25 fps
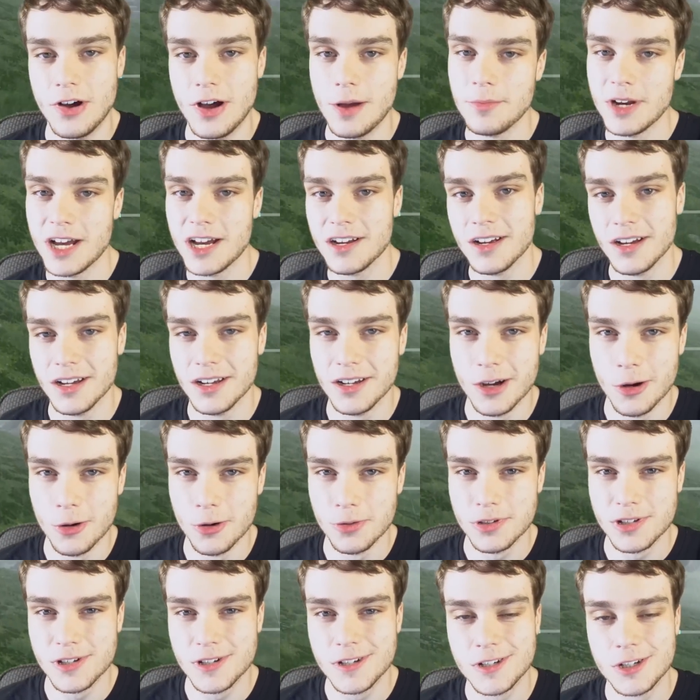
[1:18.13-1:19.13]
I'm not gonna
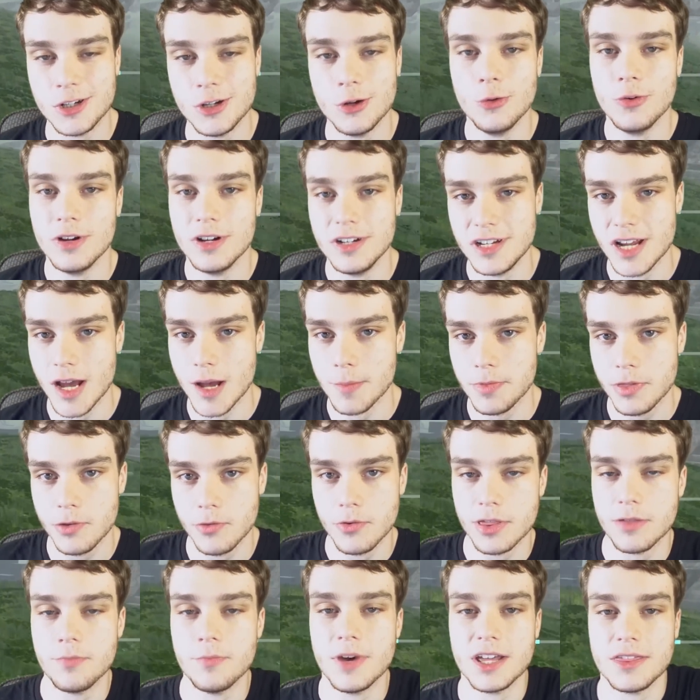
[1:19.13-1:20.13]
go too in-depth
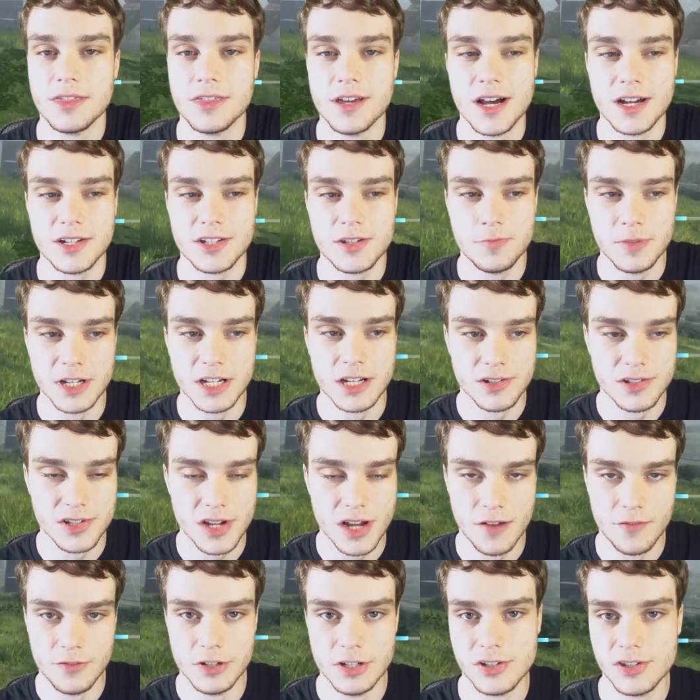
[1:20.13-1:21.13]
with my thoughts because
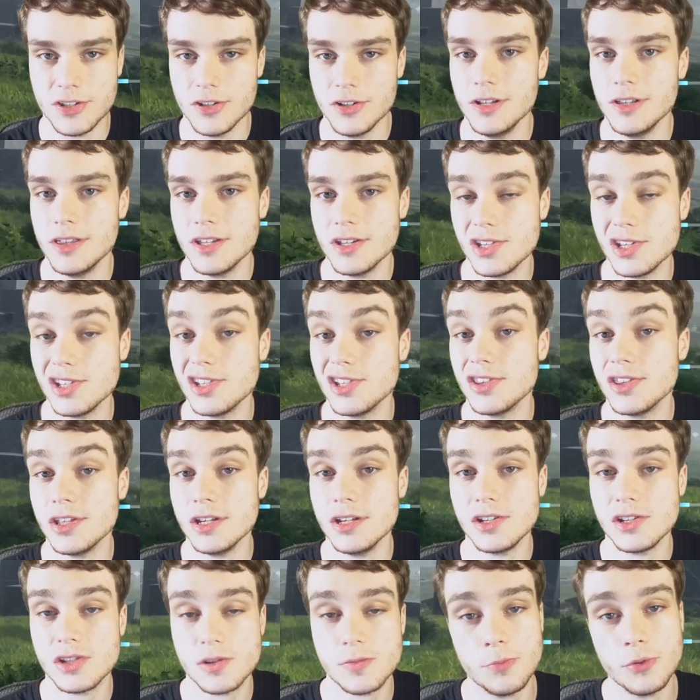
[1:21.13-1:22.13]
obviously this is
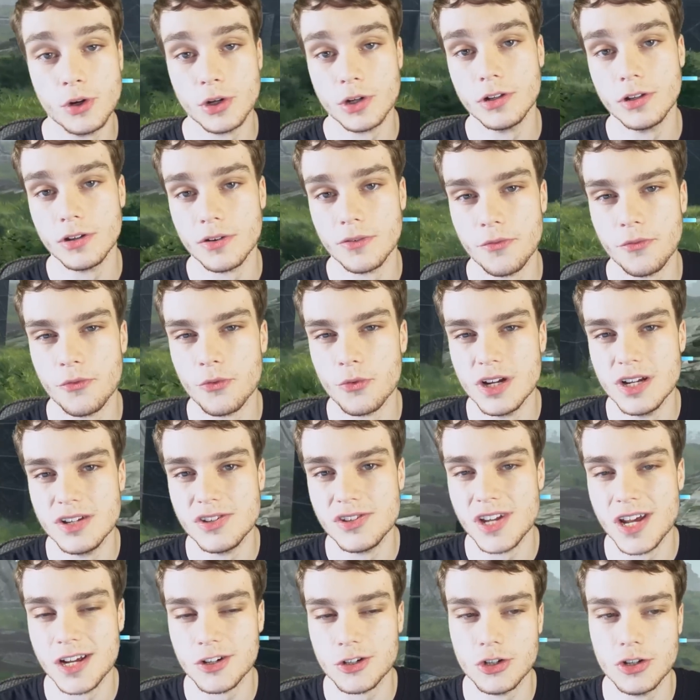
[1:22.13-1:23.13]
the spoiler-free
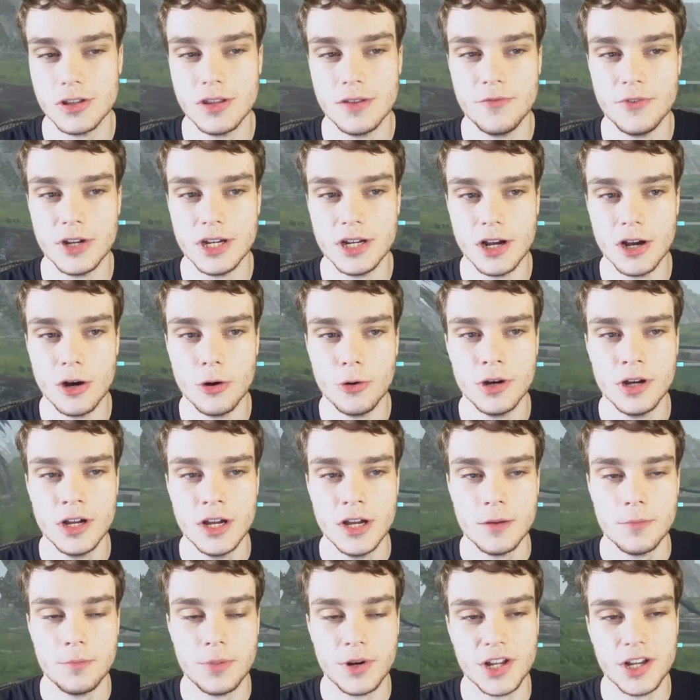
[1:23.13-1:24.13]
section of the video,
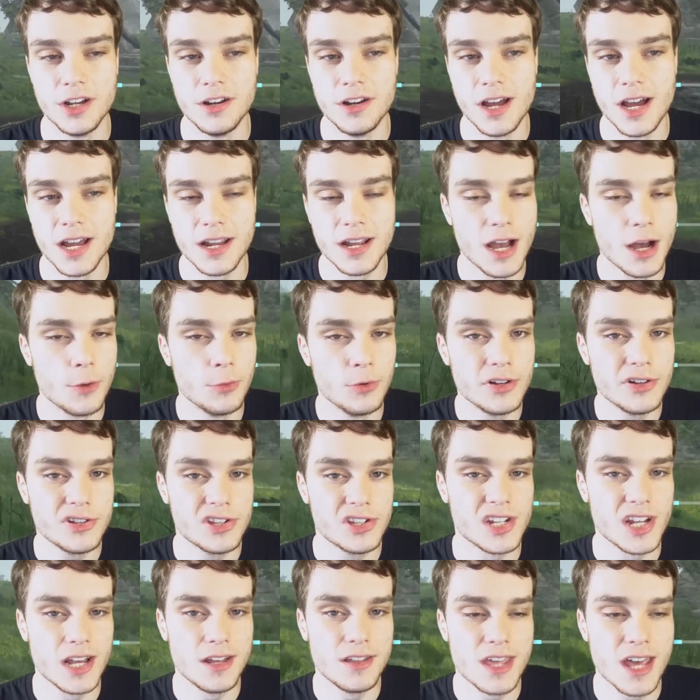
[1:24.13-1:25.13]
but I will
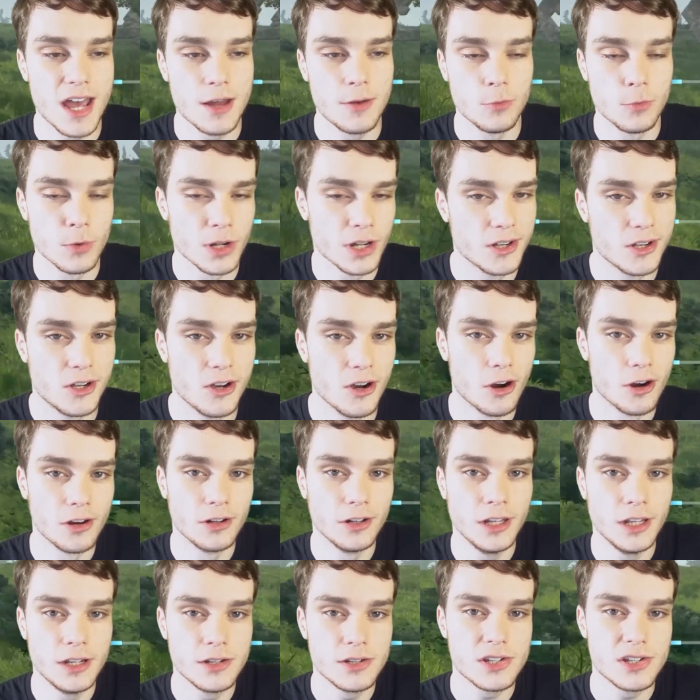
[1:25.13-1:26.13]
say that
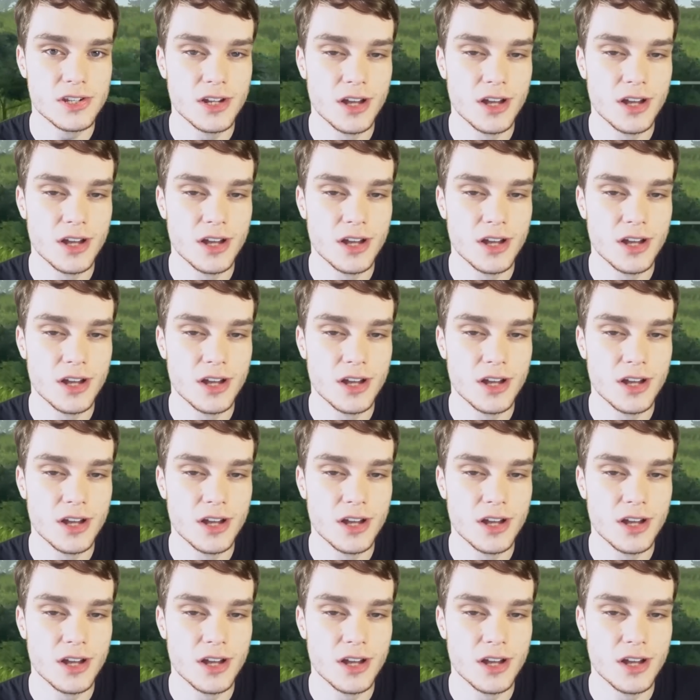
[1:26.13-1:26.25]
regardless